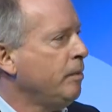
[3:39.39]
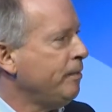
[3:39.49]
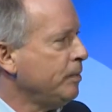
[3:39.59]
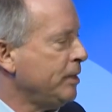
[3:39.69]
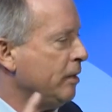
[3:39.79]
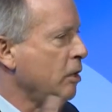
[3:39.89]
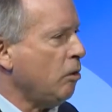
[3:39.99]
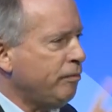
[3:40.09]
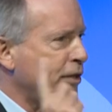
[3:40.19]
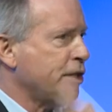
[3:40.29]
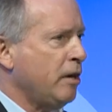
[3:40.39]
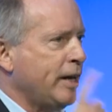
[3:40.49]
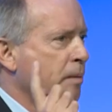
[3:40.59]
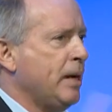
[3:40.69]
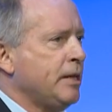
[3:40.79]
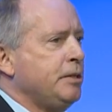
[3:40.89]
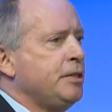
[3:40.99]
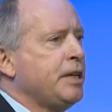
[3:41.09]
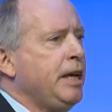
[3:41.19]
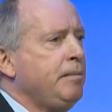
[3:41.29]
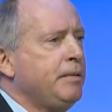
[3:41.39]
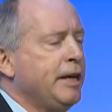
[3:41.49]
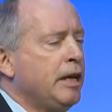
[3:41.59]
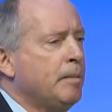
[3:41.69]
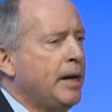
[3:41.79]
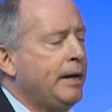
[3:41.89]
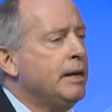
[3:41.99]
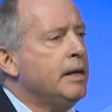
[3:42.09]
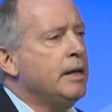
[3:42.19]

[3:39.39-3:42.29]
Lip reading: we're sort of goldfish-like about it, just keep thinking about it.